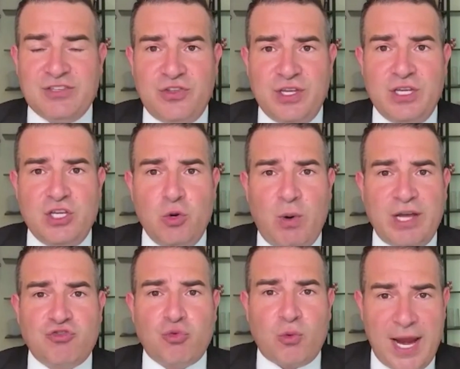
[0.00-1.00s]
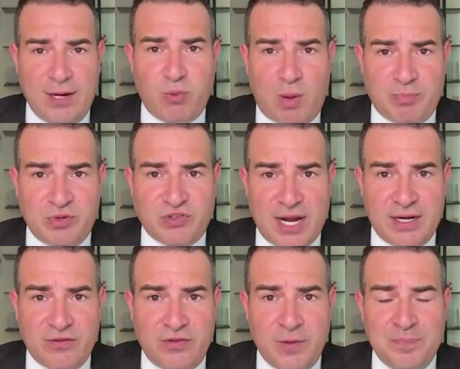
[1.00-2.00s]
as the U.S. Trade
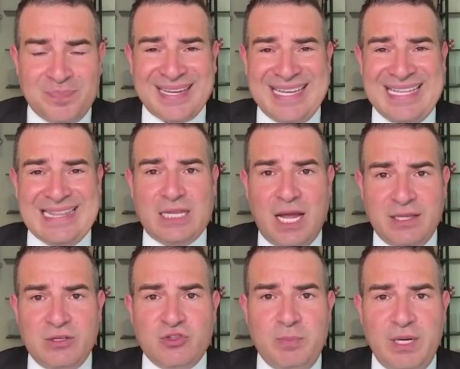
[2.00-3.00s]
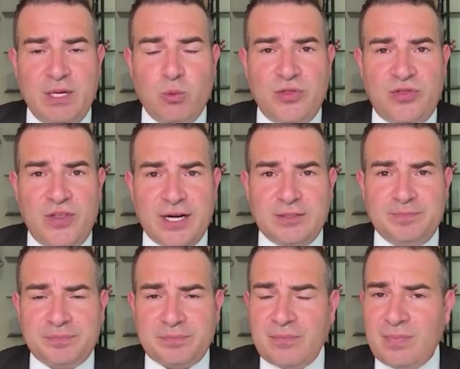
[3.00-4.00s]
Representative in London to meet with
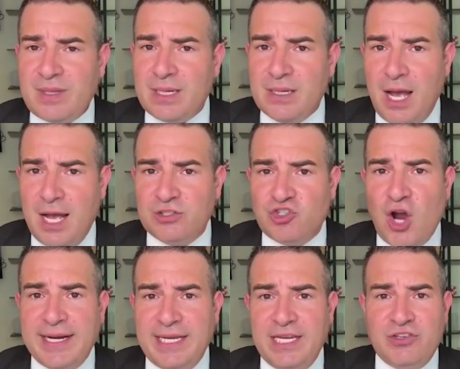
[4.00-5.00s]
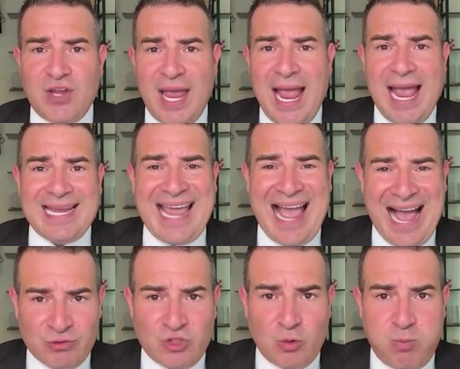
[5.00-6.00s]
their Chinese
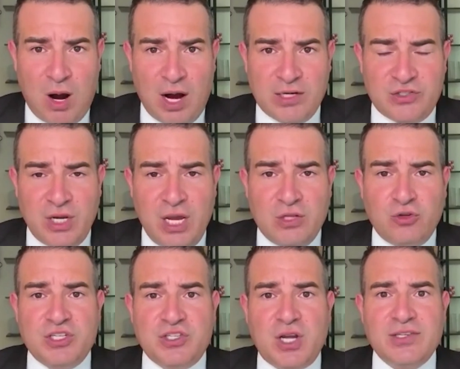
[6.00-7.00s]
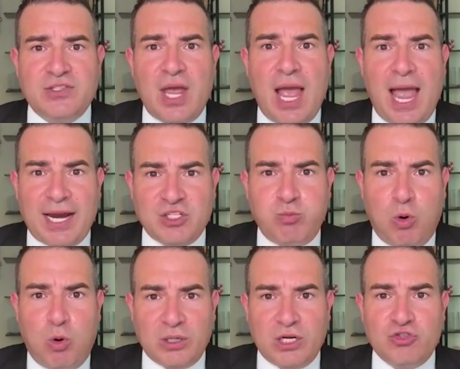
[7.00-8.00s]
counterparts to discuss
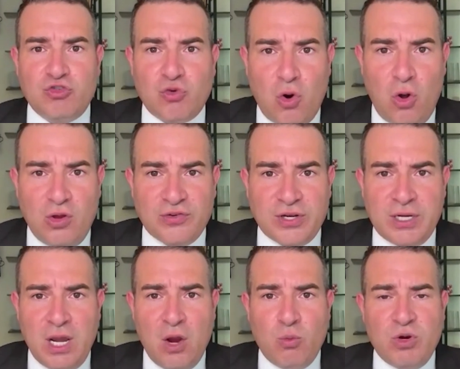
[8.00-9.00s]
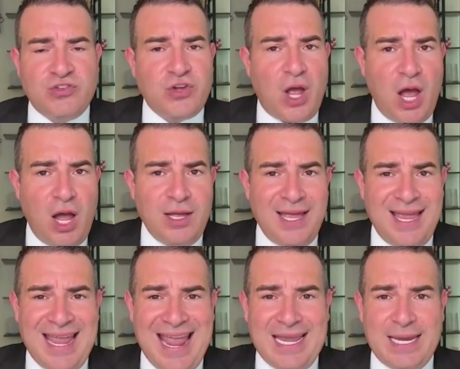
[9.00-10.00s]
export controls. And we saw
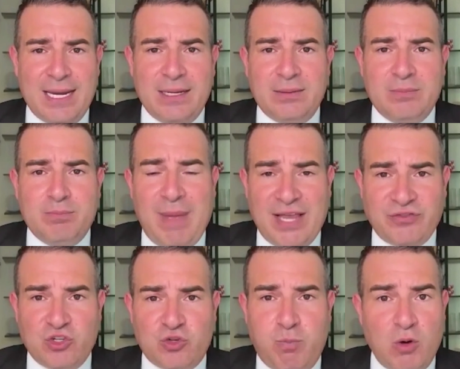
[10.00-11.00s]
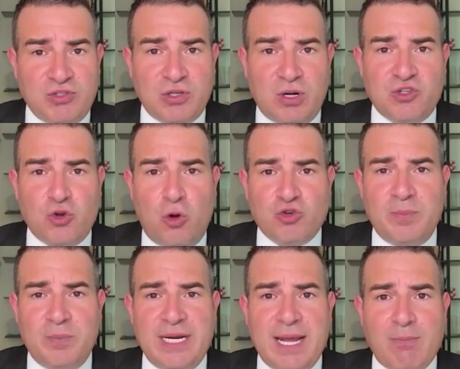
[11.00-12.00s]
a message posted on
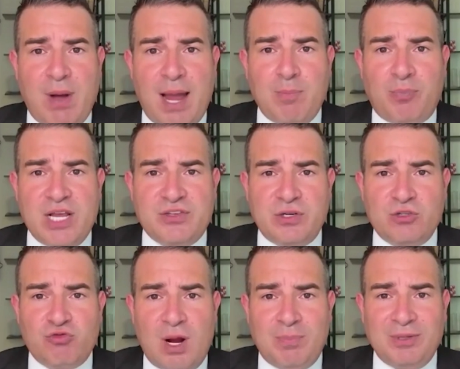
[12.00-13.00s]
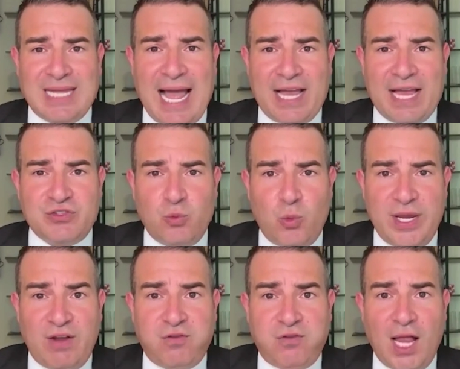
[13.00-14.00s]
social media by President Trump last
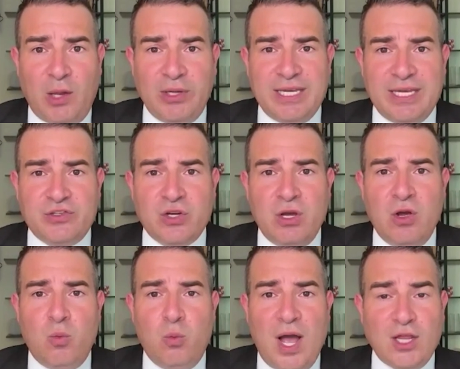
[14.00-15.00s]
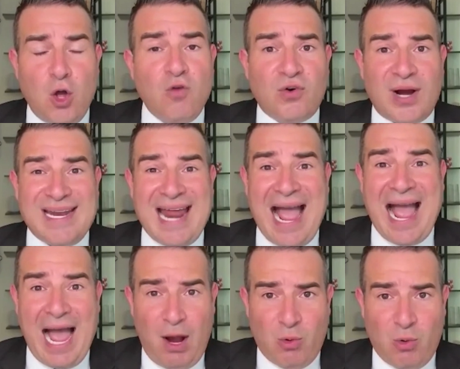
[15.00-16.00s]
week following his well over an
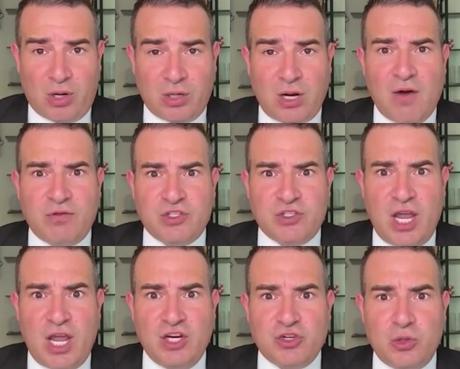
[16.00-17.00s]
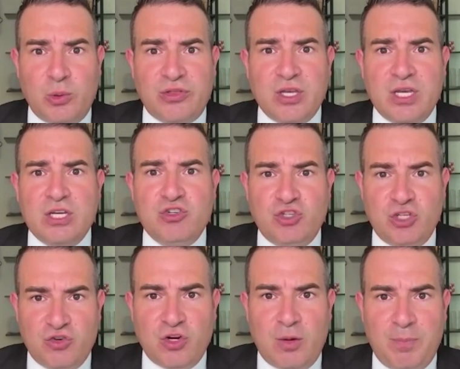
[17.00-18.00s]
hour conversation with
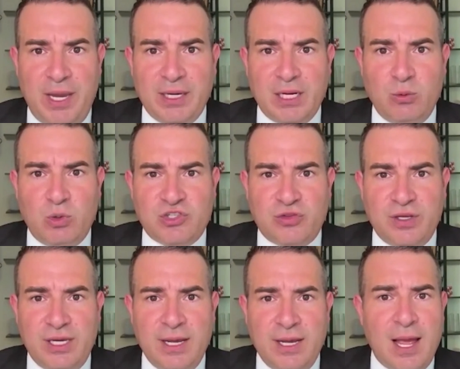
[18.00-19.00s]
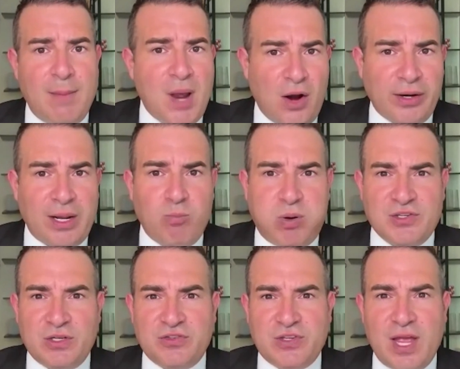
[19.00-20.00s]
Xi Jinping, in which the American
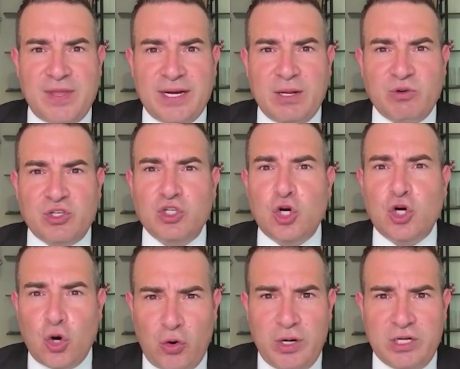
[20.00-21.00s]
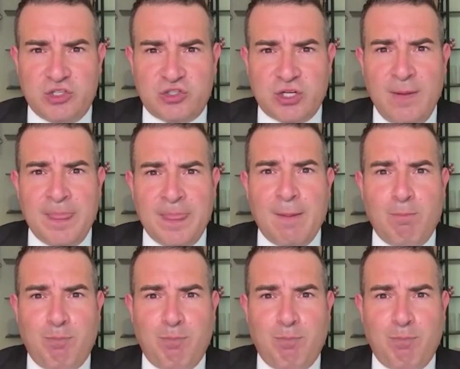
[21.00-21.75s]
president said that he was encouraged